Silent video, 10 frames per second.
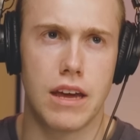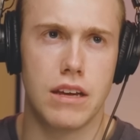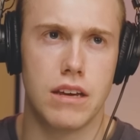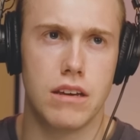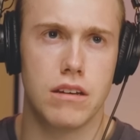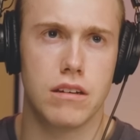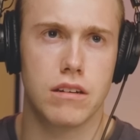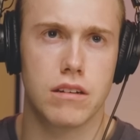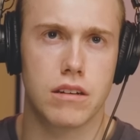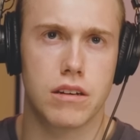any
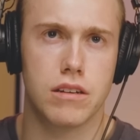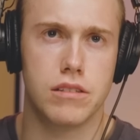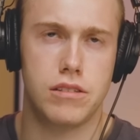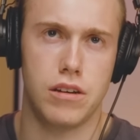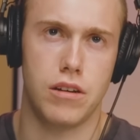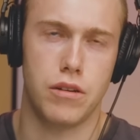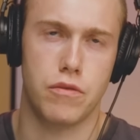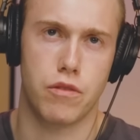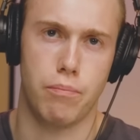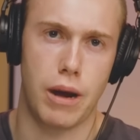concern
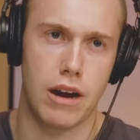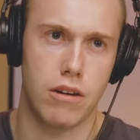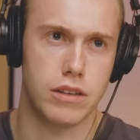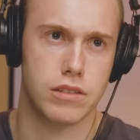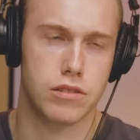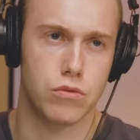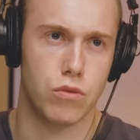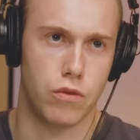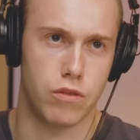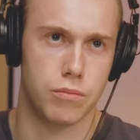from parents
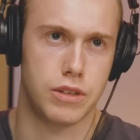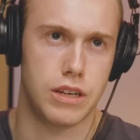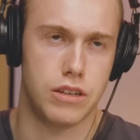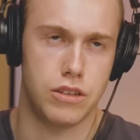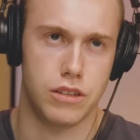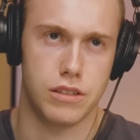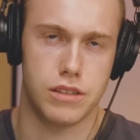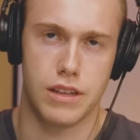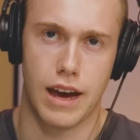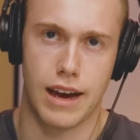or from teachers
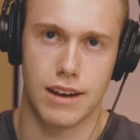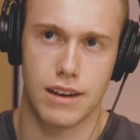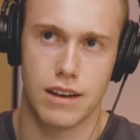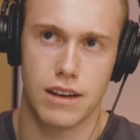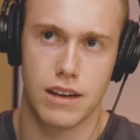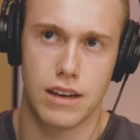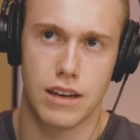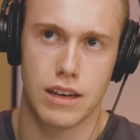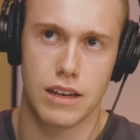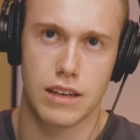that
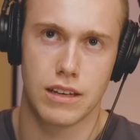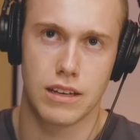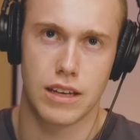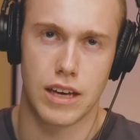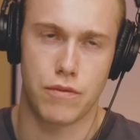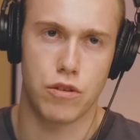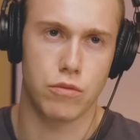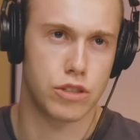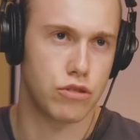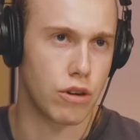if you're
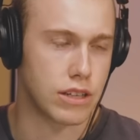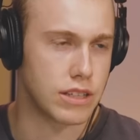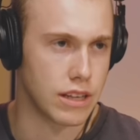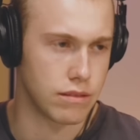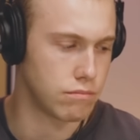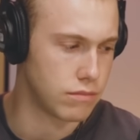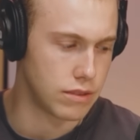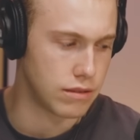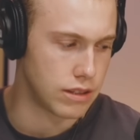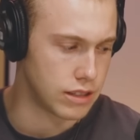restricting
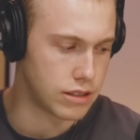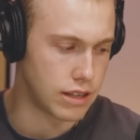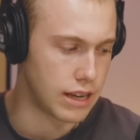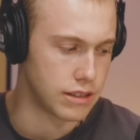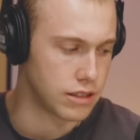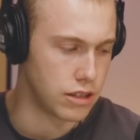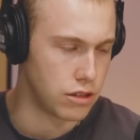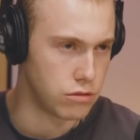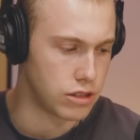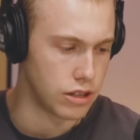these kids'
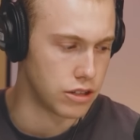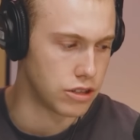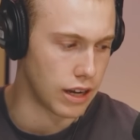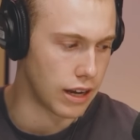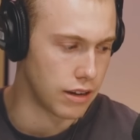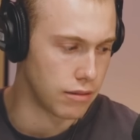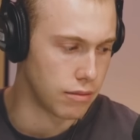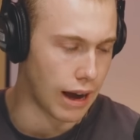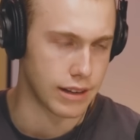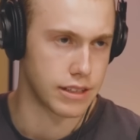usage and
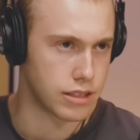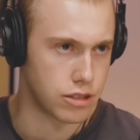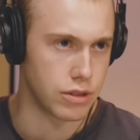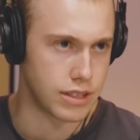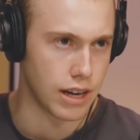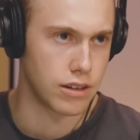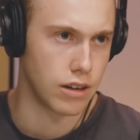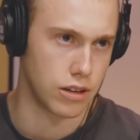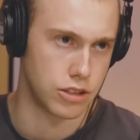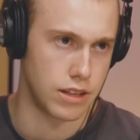access to a
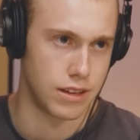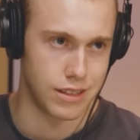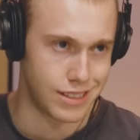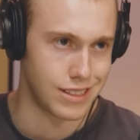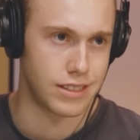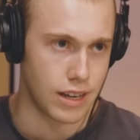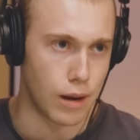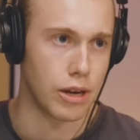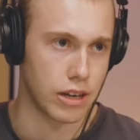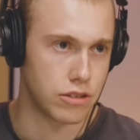technology that is
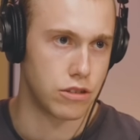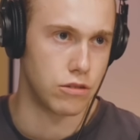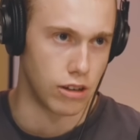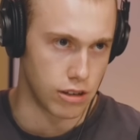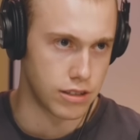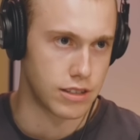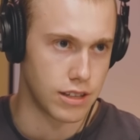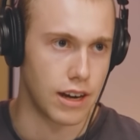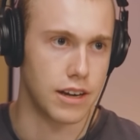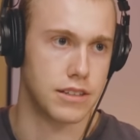systemic to our
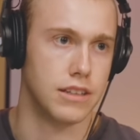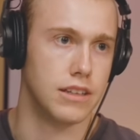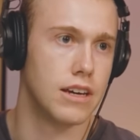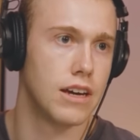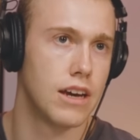society,